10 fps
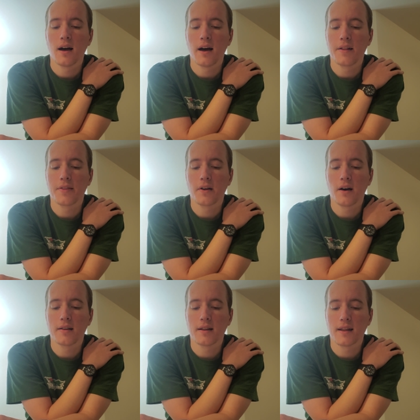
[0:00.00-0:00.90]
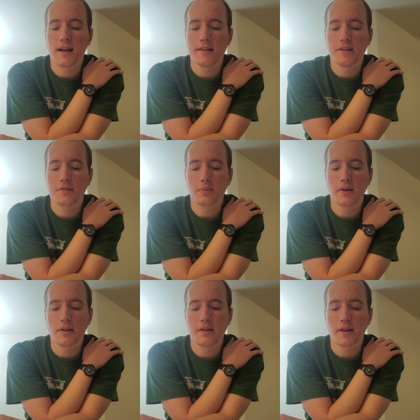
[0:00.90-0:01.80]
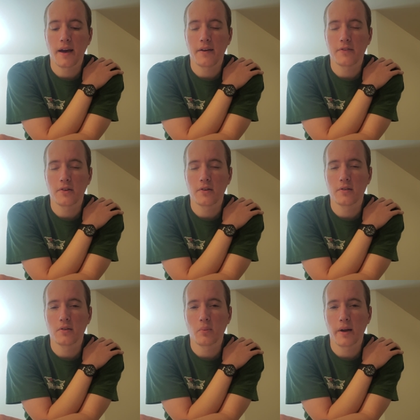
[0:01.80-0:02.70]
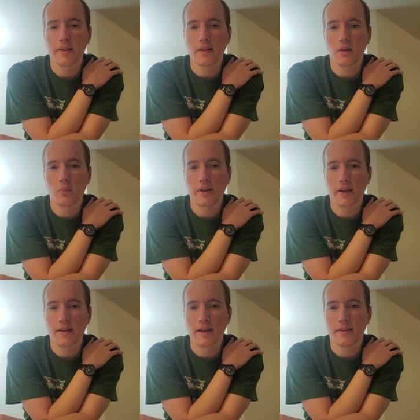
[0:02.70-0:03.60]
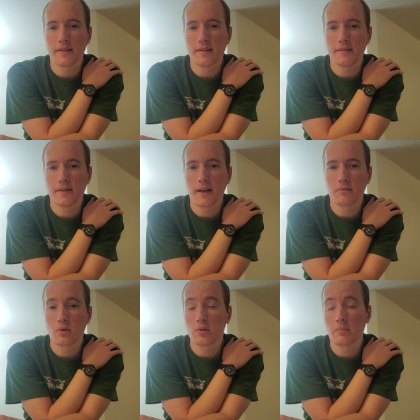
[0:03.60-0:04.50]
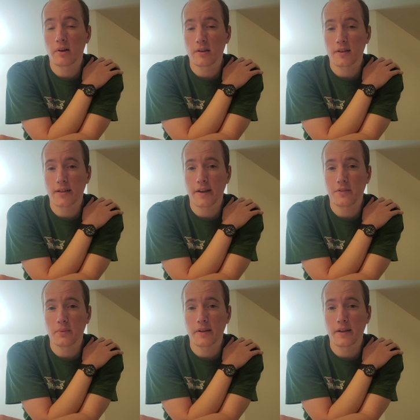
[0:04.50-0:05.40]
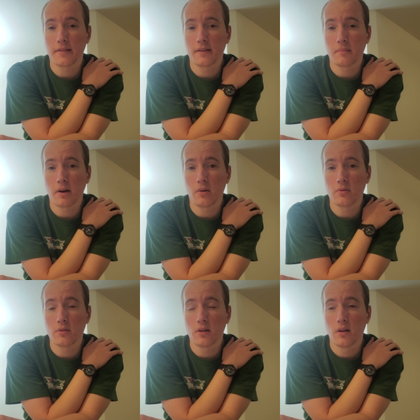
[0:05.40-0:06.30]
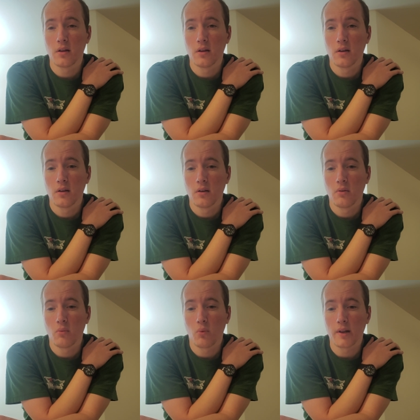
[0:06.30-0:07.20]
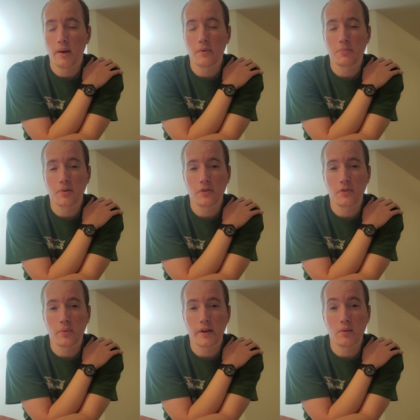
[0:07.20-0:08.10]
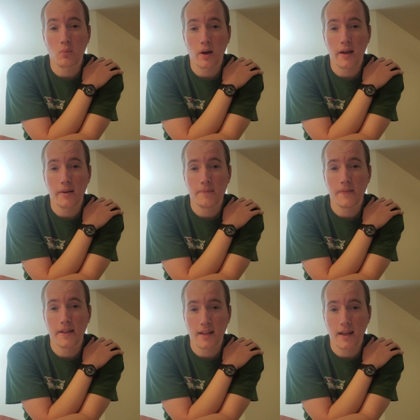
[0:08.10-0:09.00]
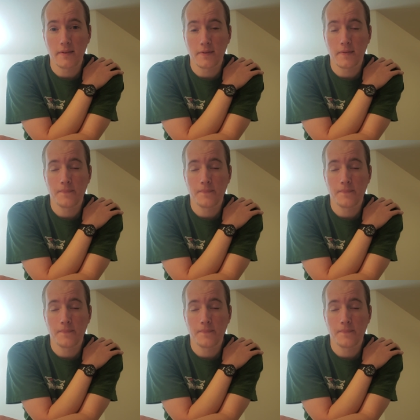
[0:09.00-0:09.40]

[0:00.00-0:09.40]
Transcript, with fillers: I thought a lot this week after the way that our weekend ended at Road America last weekend about what I was pursuing and why in life.